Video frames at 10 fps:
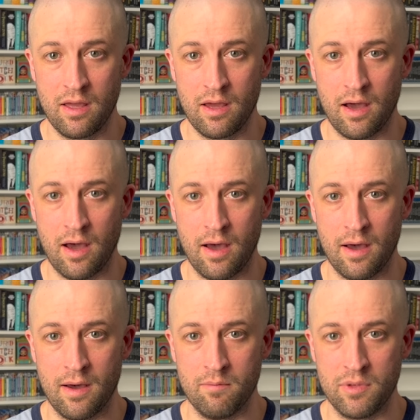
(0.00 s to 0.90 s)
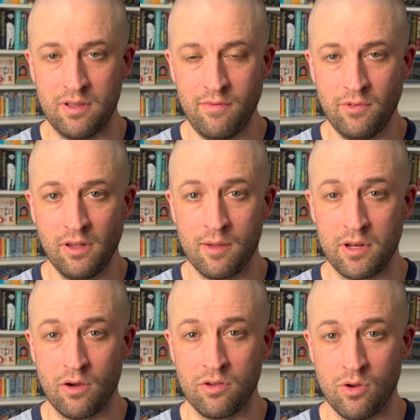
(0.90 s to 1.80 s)
But definitely let
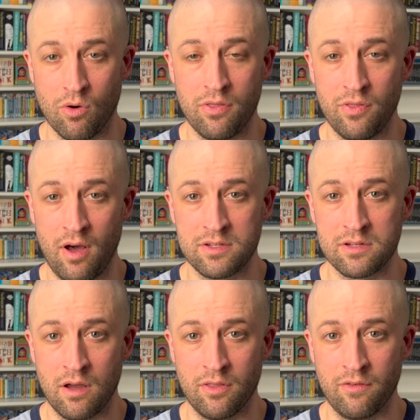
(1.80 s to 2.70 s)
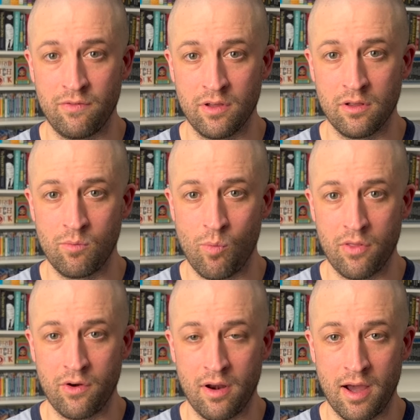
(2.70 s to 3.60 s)
me know your thoughts on the film,
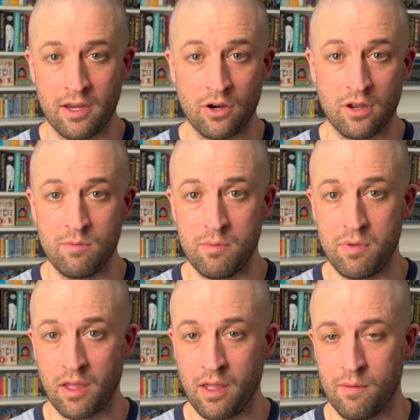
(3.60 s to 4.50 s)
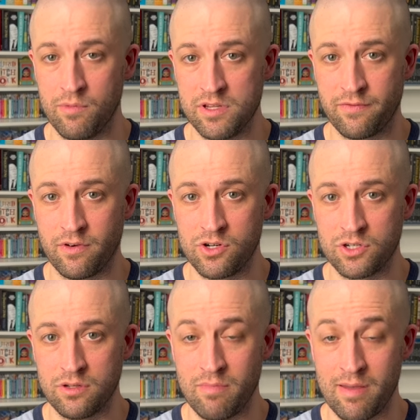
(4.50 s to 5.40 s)
whether or not you're going to be picking up this
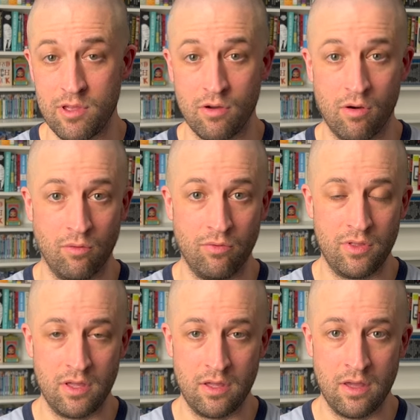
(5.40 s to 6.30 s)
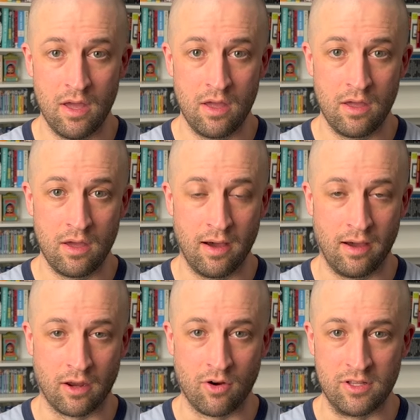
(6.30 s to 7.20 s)
version. Maybe you own the
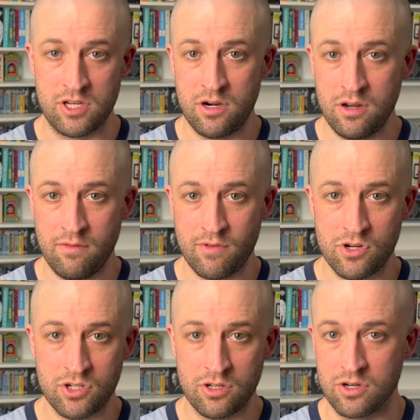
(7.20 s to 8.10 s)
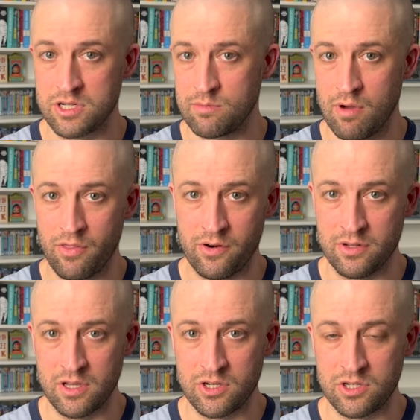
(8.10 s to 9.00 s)
Criterion version or some other
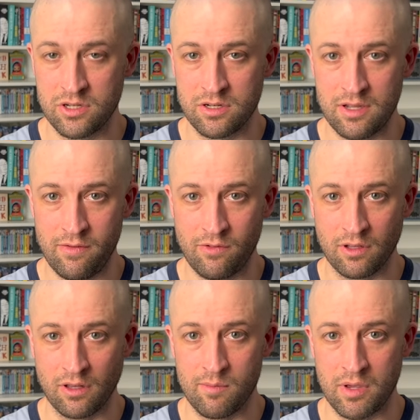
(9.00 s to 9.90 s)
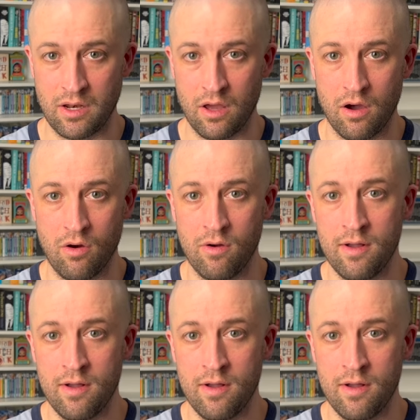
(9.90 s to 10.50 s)
edition. Definitely let me know.